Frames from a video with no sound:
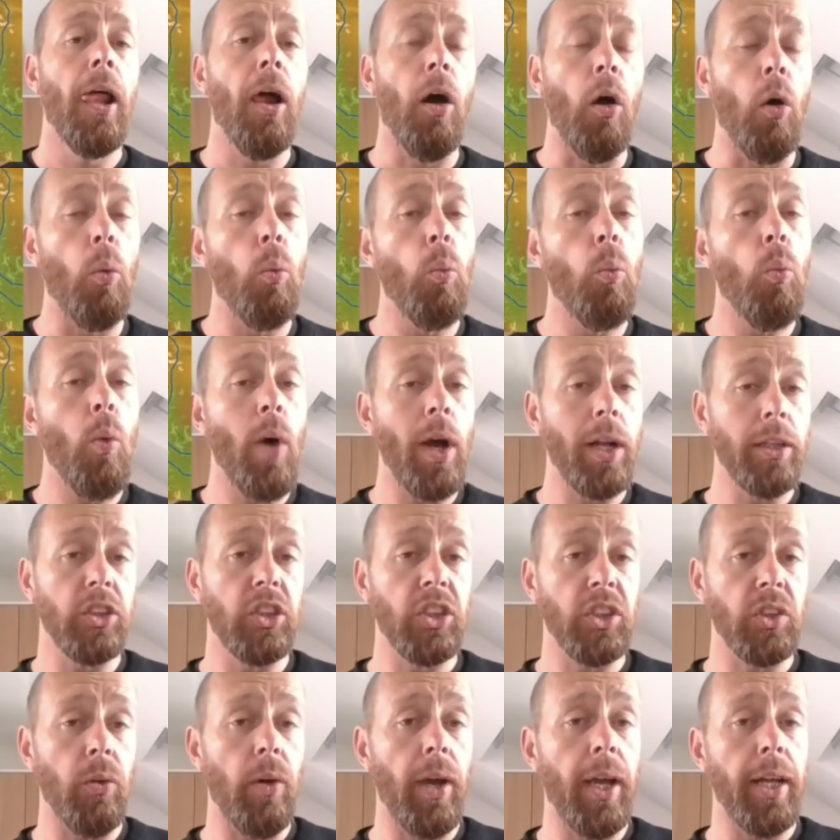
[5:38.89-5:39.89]
on one
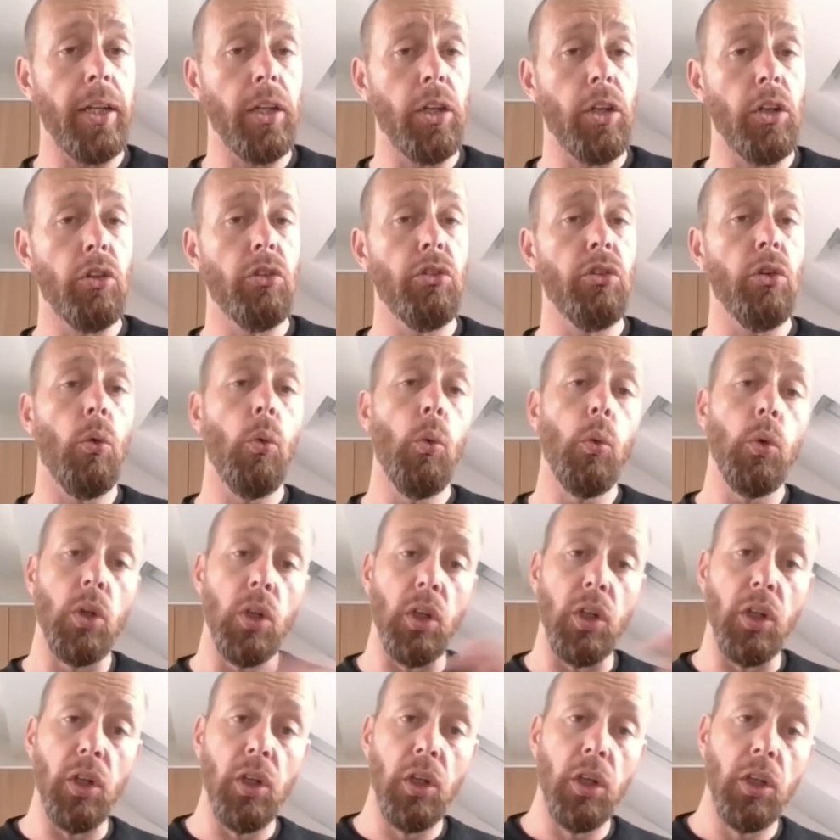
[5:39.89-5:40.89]
side of the
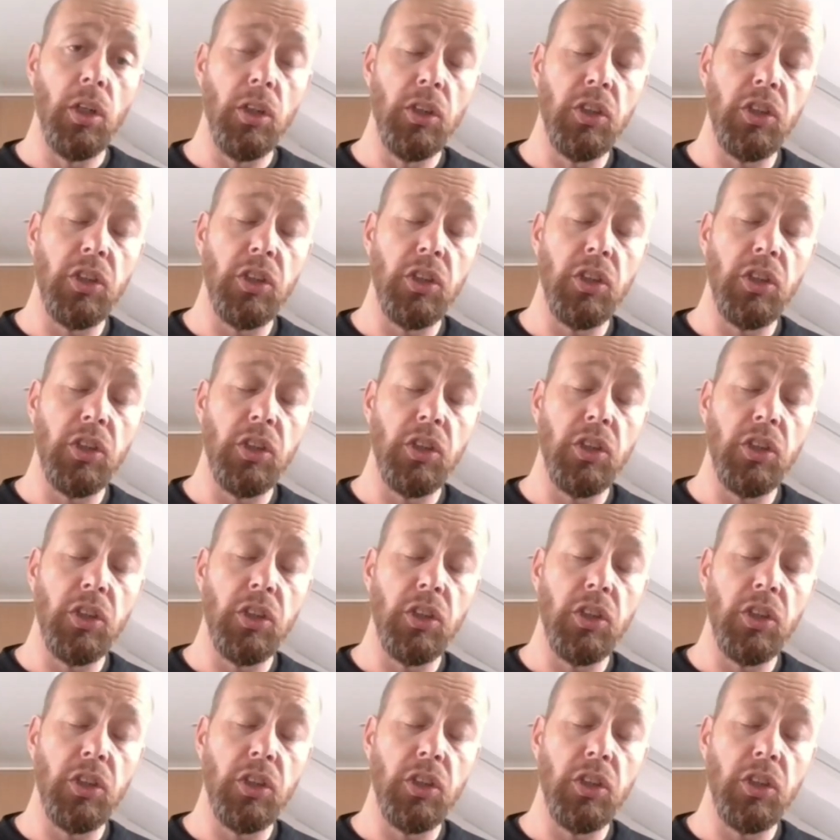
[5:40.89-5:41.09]
Jordan